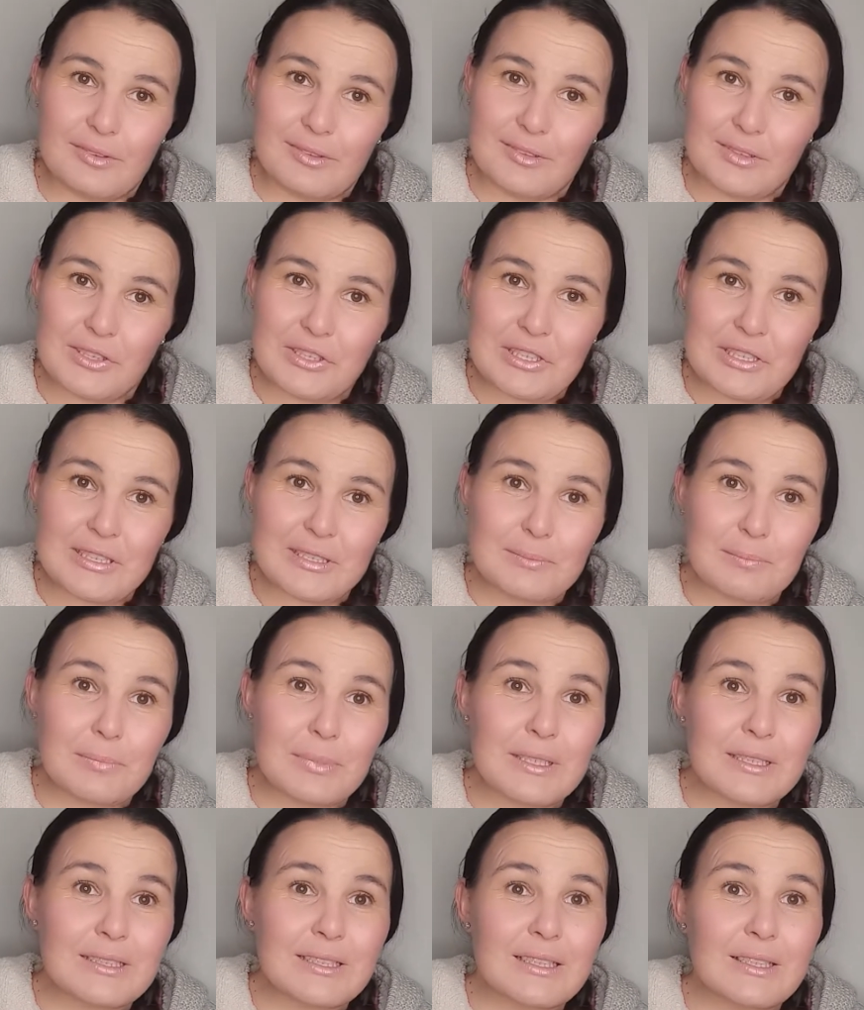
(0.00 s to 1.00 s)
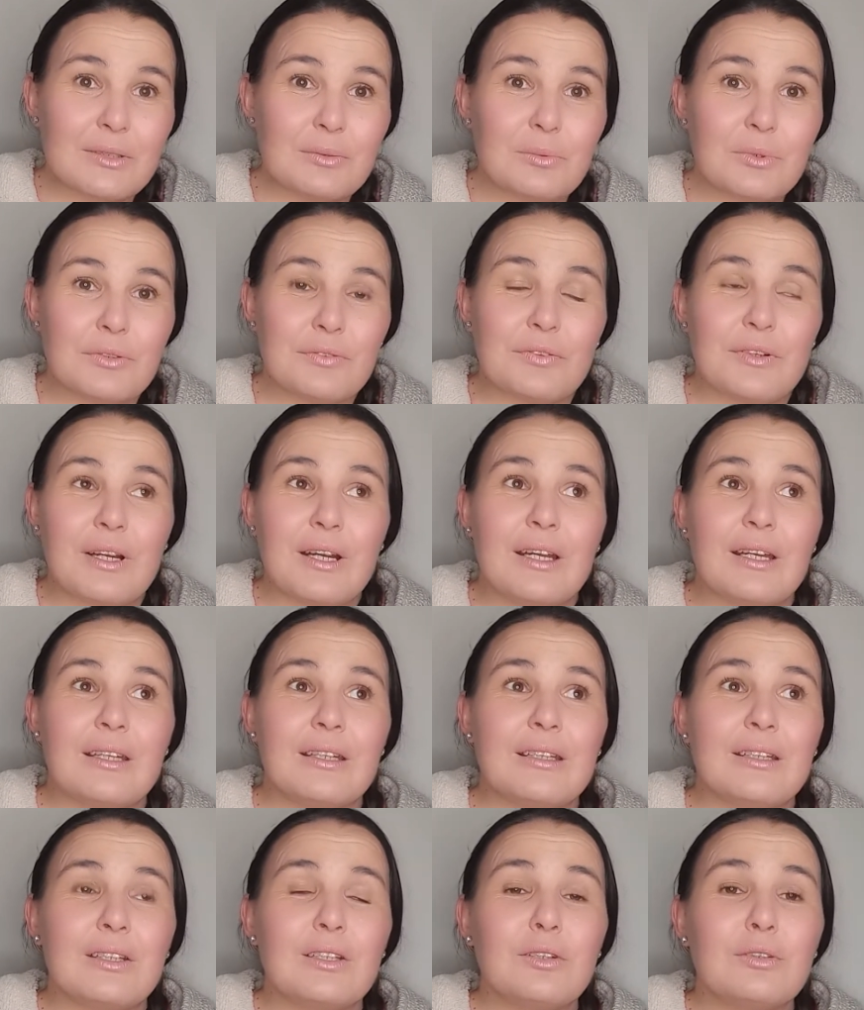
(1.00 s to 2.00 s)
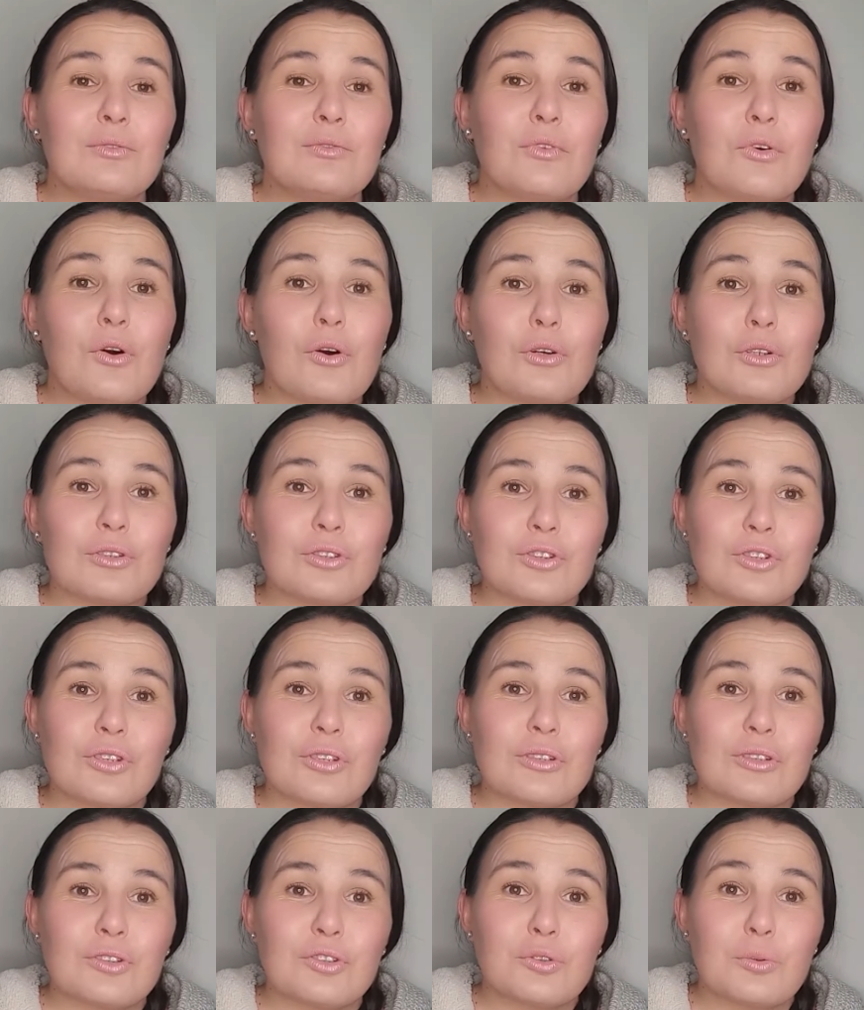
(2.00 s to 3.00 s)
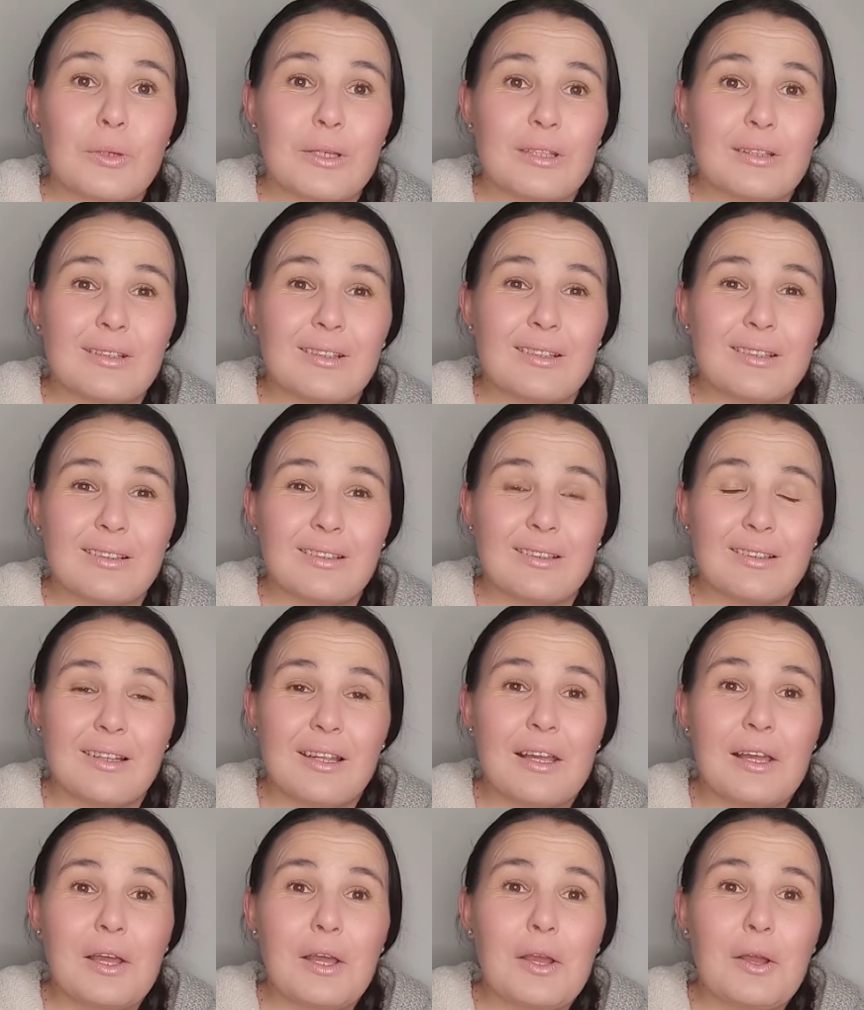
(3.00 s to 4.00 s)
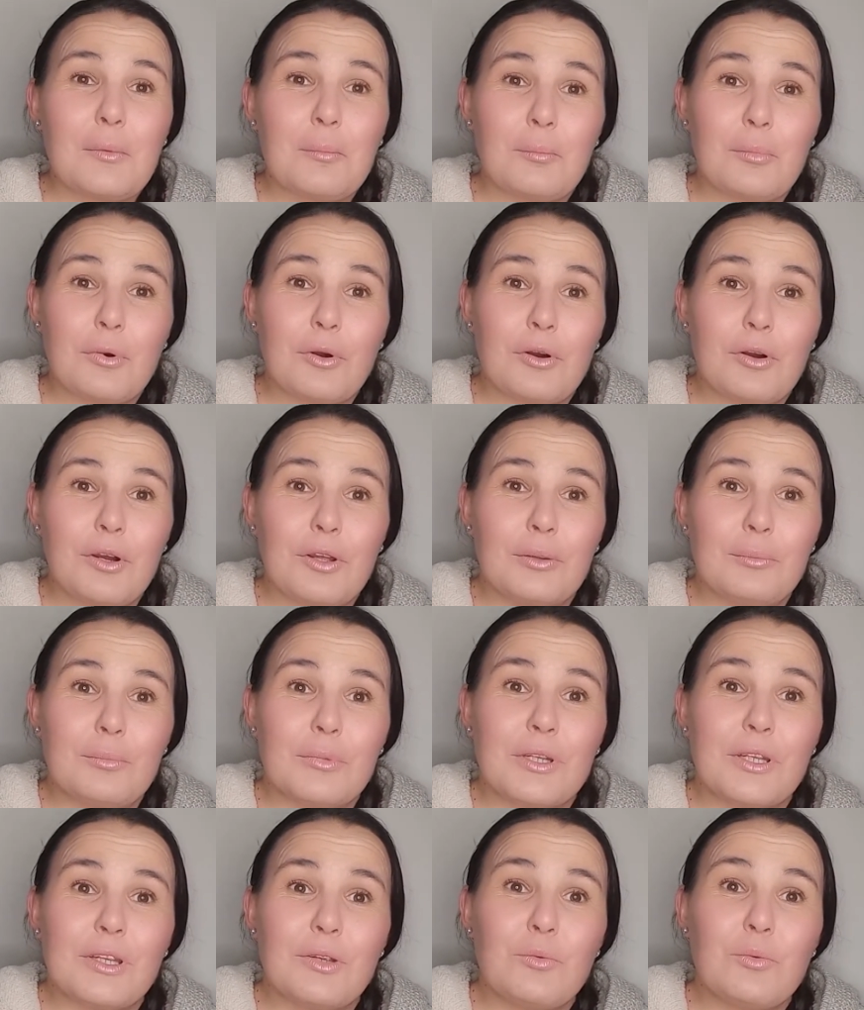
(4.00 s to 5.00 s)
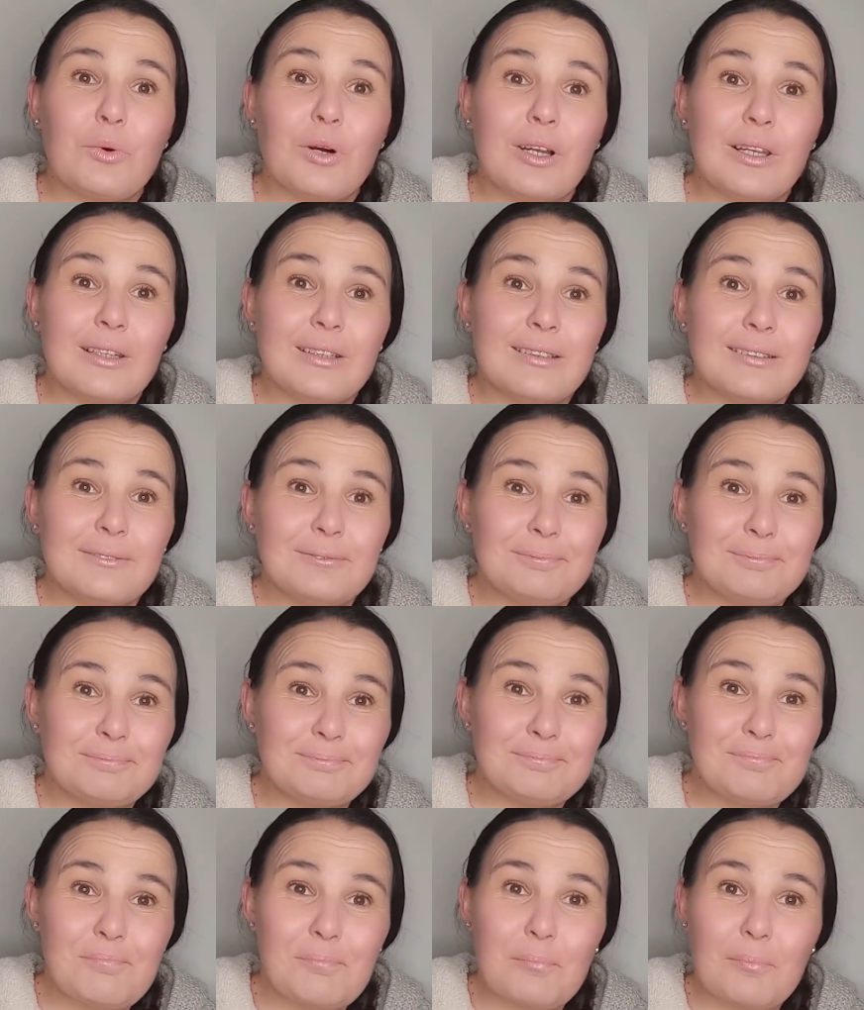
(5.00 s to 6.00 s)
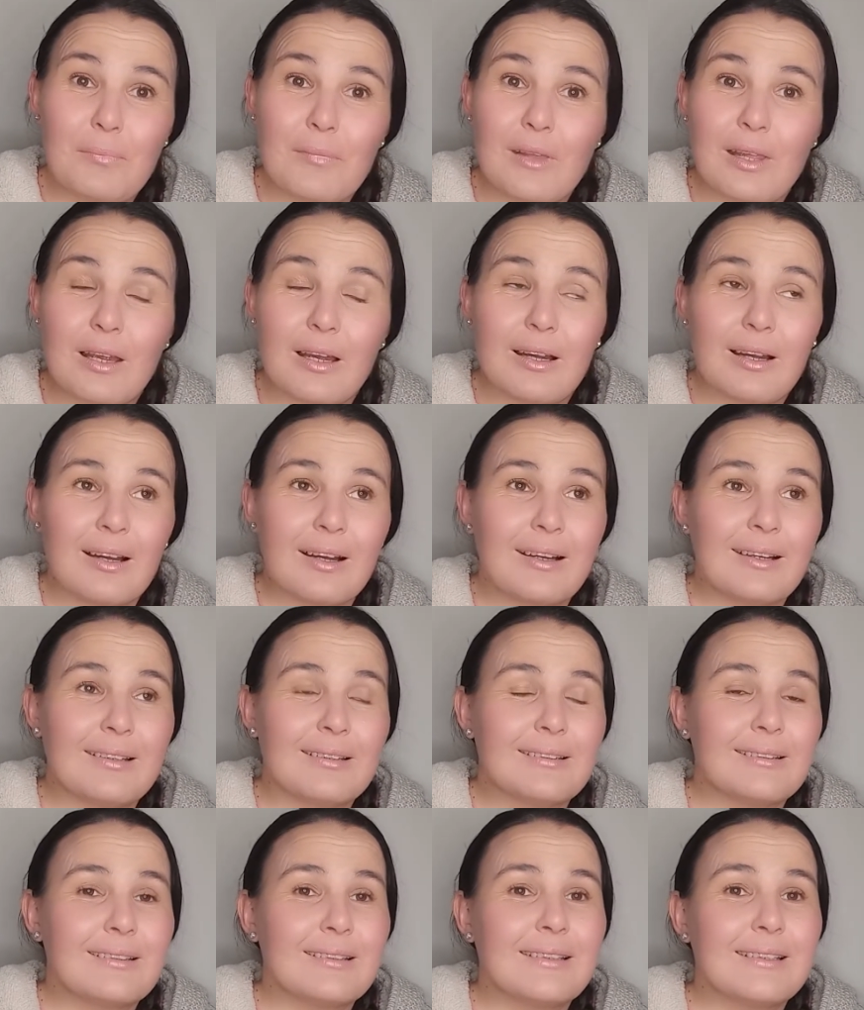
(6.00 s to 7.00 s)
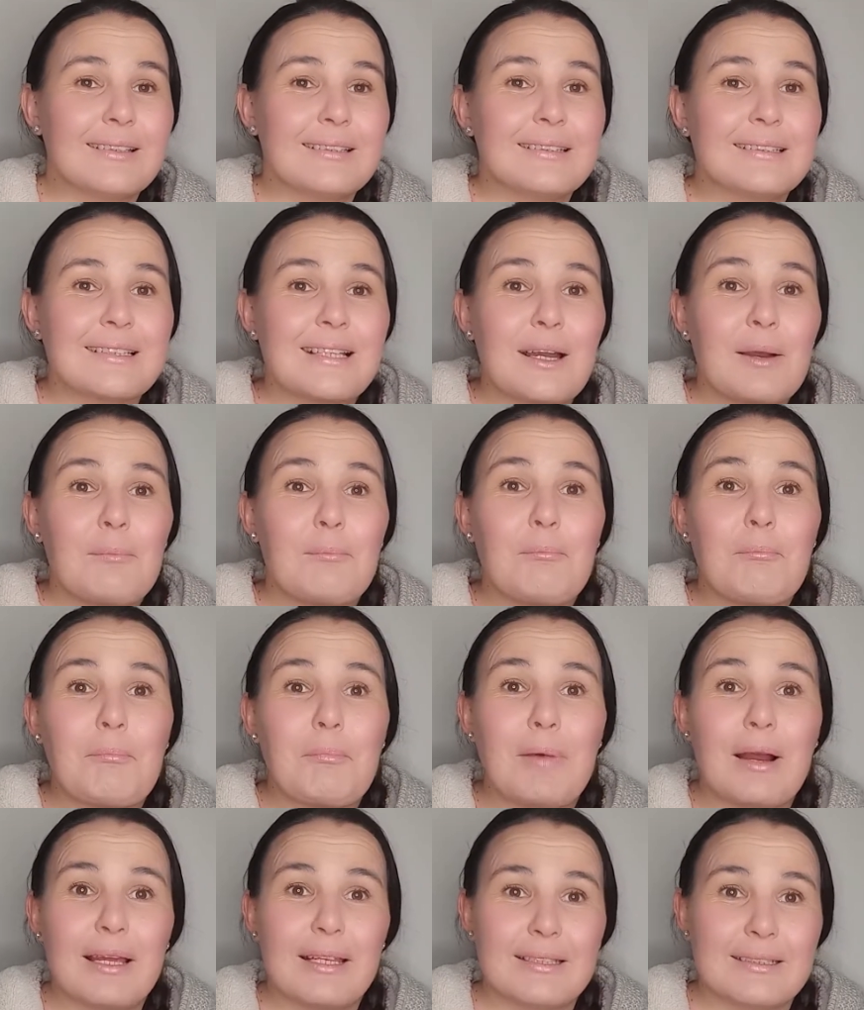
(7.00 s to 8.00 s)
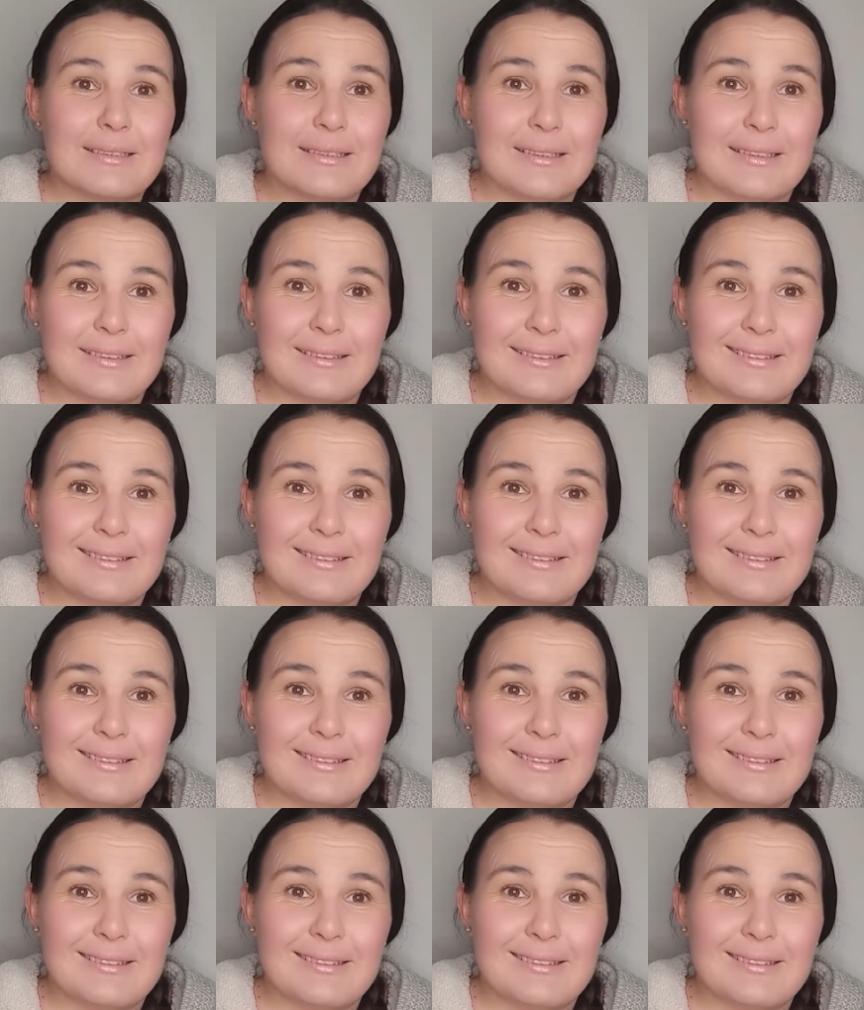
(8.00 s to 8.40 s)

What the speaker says: She's busy with a Louvage sweater by Marie Wallen, and it's amazing.